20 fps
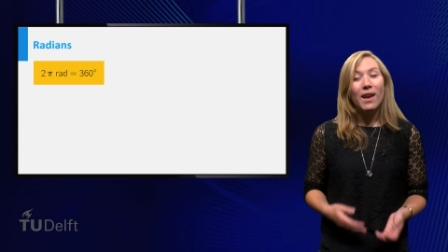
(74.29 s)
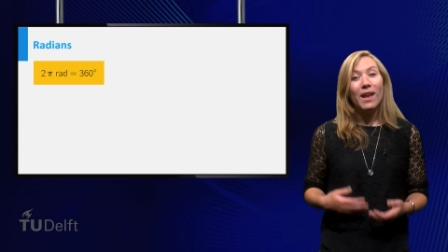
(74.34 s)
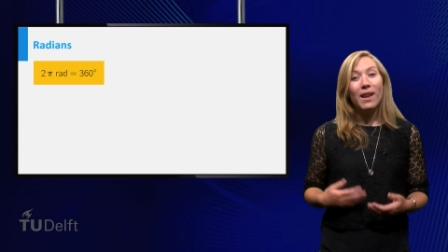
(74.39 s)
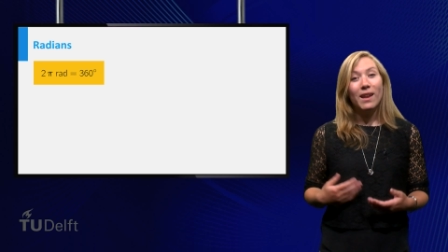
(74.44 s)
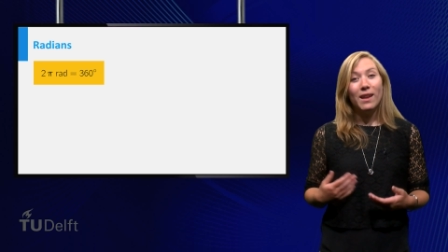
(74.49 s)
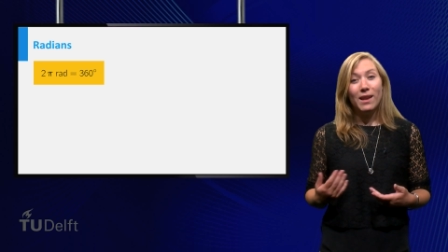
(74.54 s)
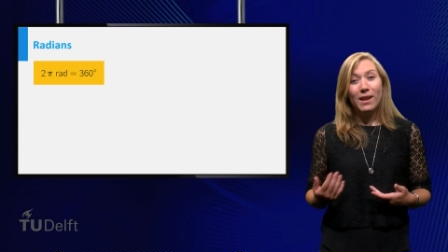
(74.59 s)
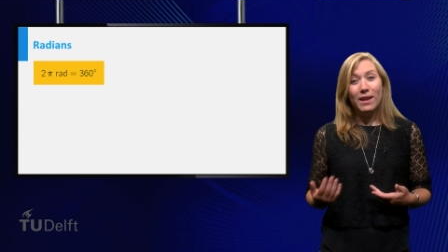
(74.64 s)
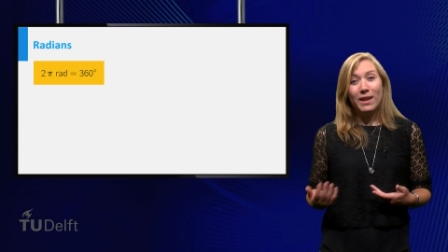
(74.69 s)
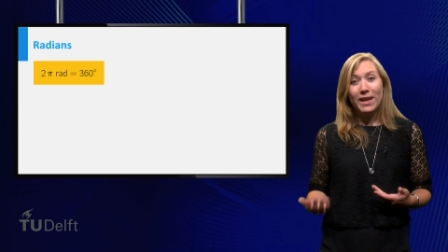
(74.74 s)

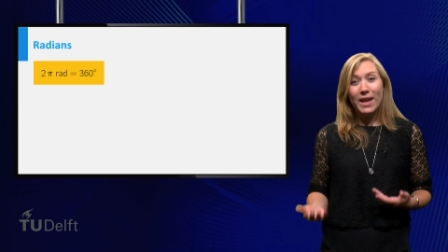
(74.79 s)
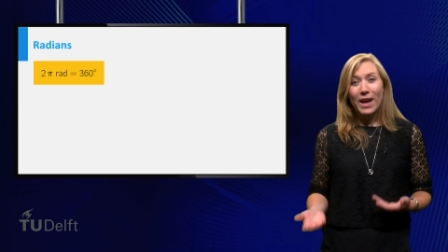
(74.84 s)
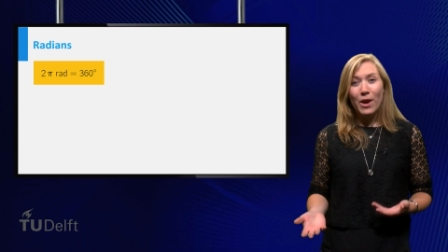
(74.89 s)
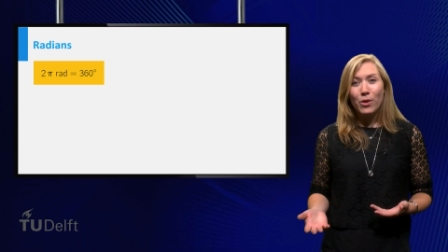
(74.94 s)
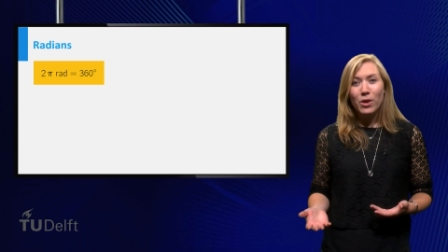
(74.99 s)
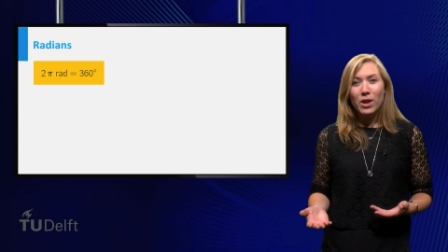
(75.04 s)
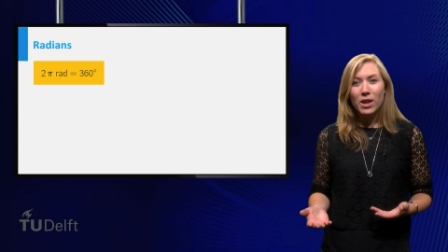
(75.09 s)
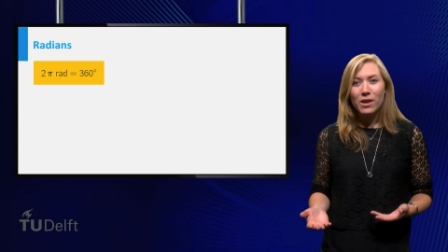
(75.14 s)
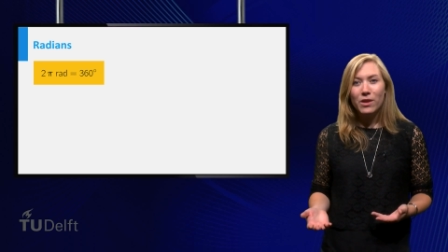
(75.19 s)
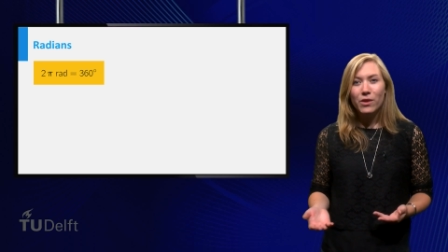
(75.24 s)
and then in
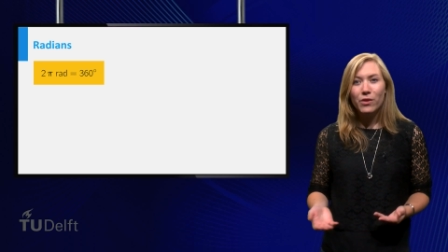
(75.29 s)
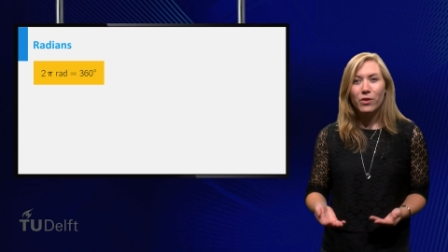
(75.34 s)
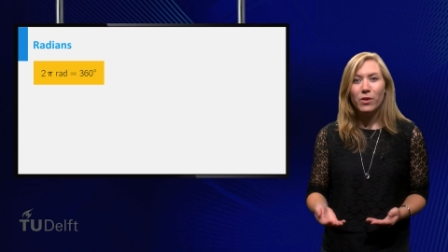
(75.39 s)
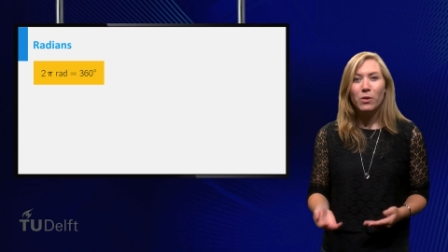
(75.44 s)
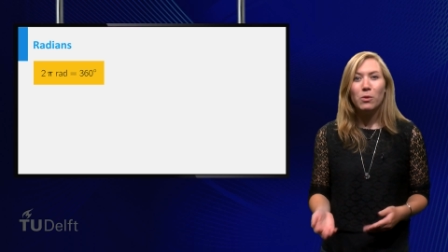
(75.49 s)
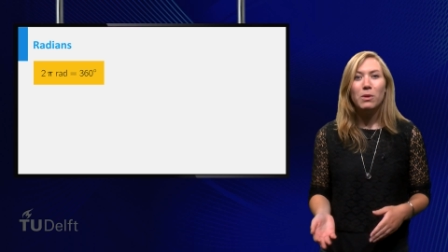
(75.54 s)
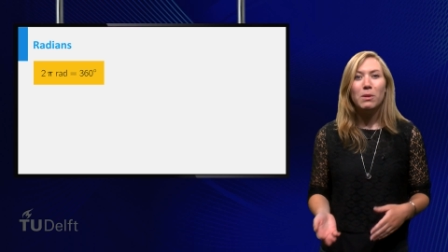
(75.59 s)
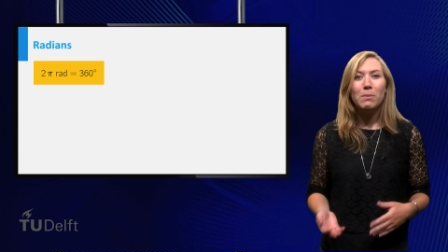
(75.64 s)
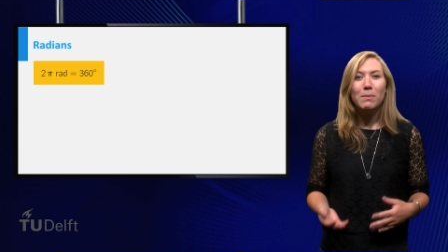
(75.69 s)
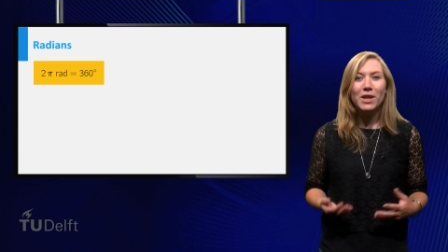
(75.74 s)

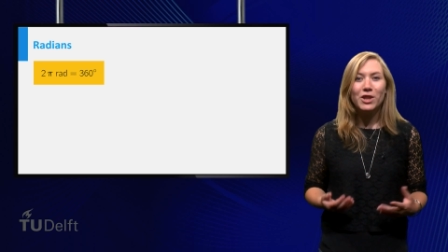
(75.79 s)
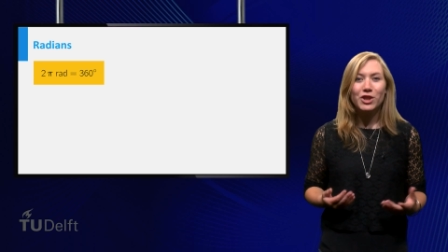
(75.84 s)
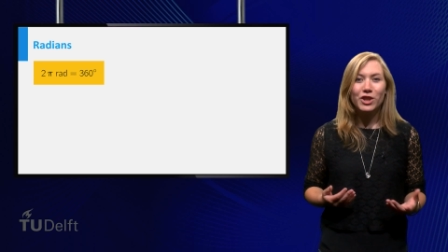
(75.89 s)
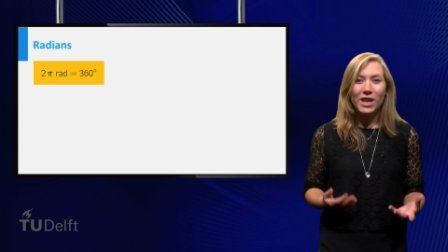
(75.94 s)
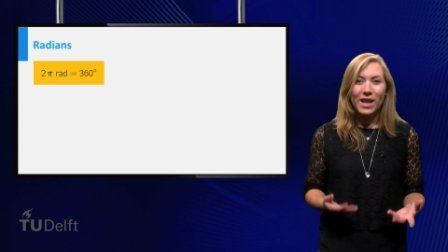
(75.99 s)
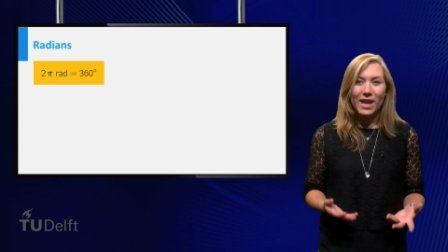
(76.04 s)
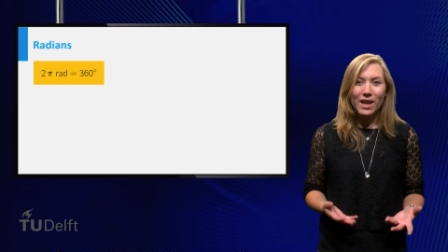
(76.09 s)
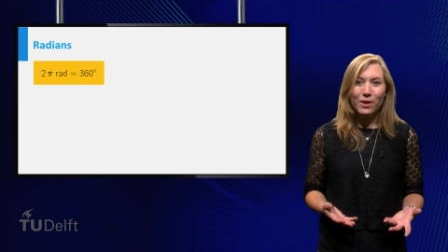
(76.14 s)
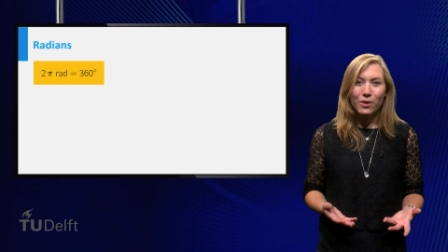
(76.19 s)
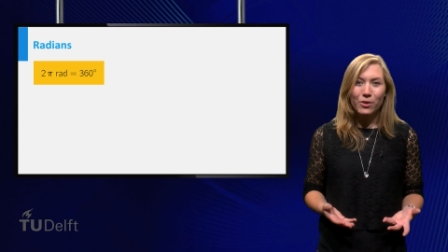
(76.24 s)
calculus we
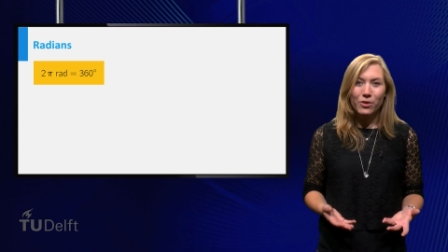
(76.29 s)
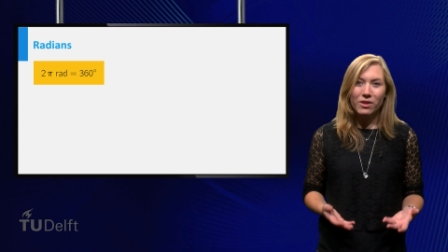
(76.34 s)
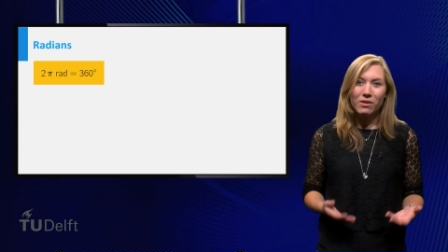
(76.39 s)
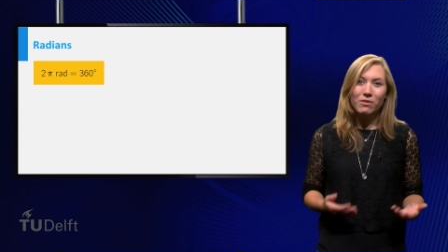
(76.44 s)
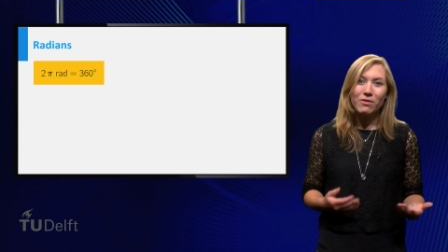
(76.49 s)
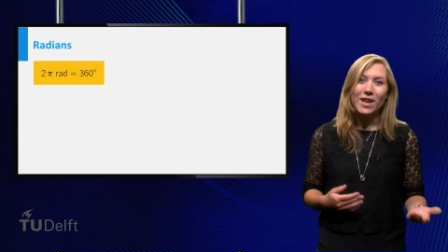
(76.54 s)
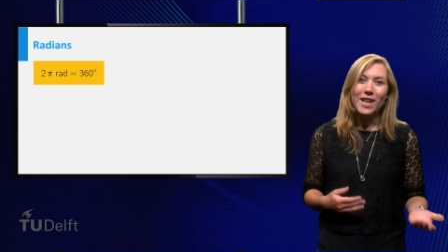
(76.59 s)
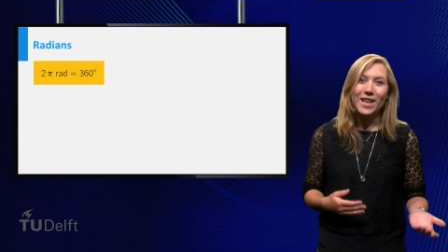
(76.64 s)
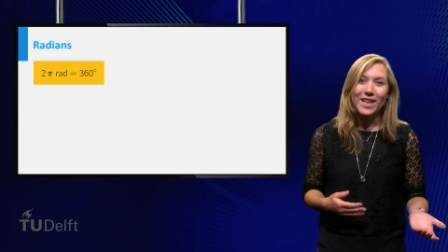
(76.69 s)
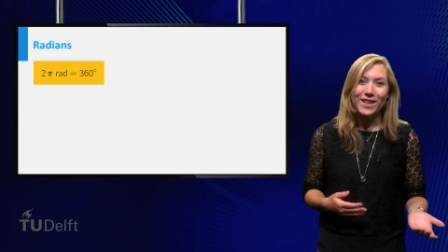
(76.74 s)
measure angles
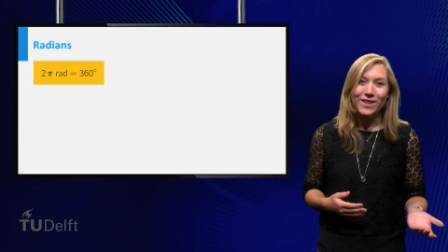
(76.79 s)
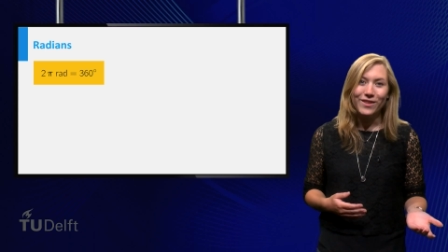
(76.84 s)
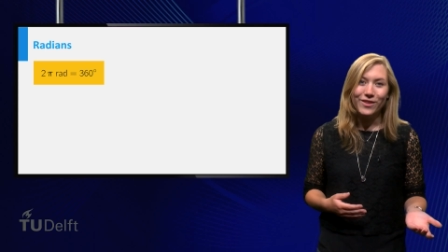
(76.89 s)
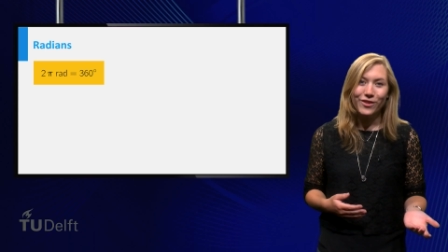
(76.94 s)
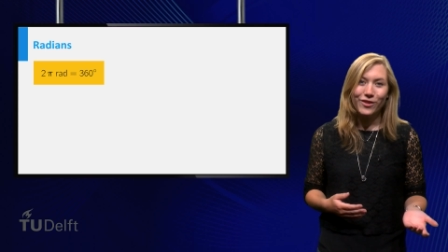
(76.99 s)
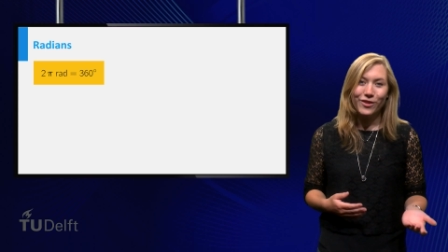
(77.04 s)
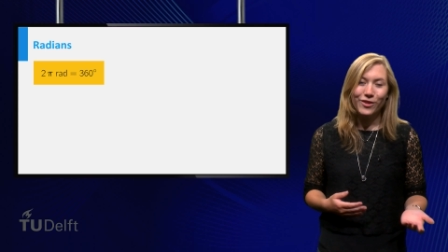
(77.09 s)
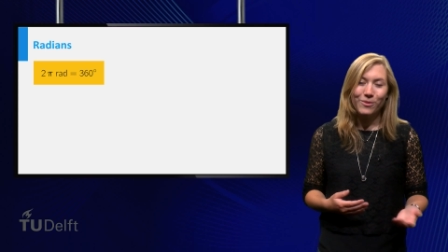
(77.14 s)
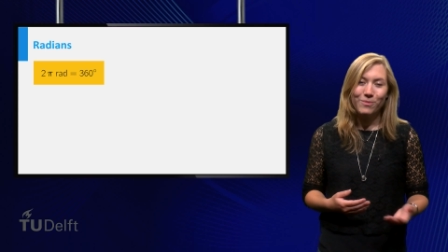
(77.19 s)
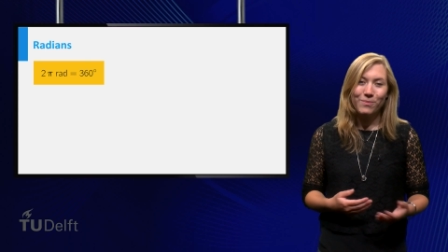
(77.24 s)
in
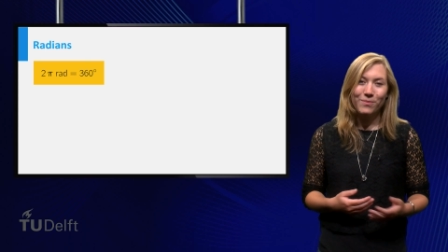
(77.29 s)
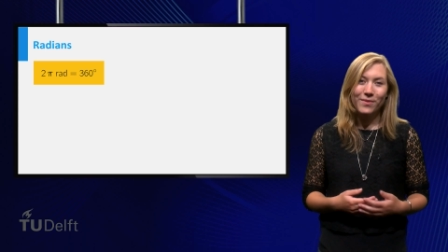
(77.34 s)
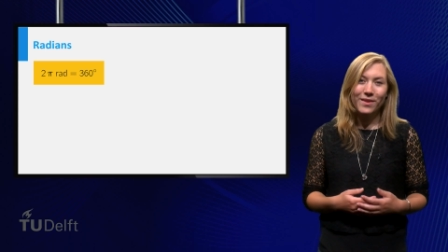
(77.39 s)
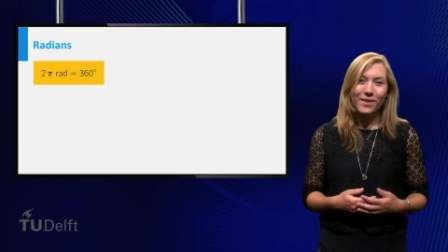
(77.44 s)
radians.